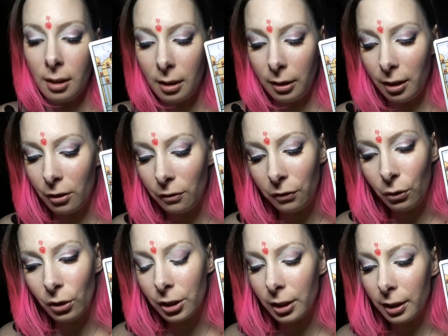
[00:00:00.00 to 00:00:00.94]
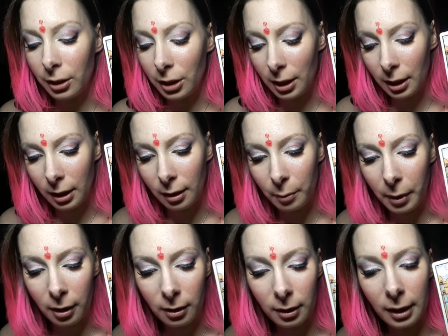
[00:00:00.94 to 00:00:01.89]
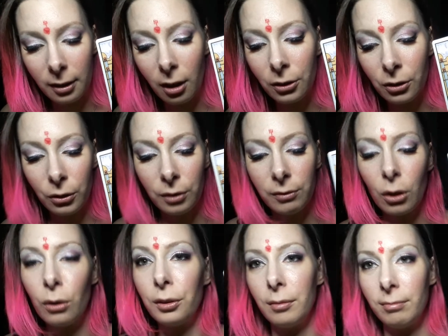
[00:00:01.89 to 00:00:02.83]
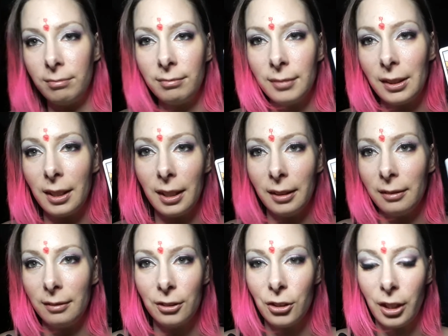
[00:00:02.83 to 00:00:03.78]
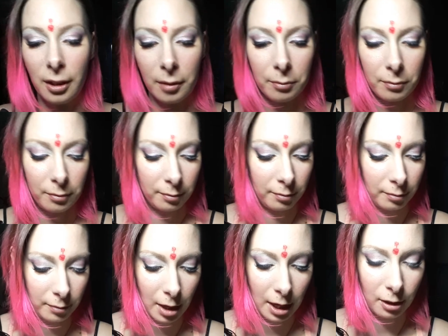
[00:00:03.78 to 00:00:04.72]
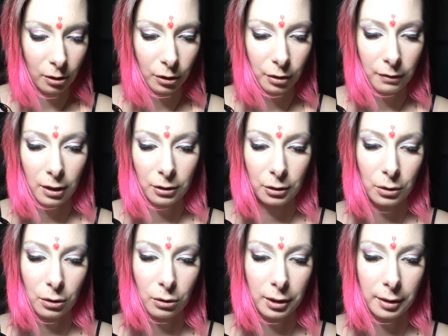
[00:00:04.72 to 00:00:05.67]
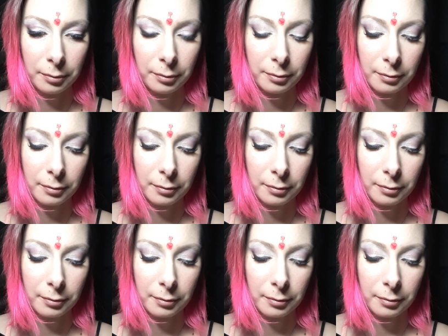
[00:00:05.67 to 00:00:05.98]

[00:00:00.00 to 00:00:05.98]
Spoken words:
The unfortunate thing about, and also you've told him, okay, straight up. I know that you've also told him.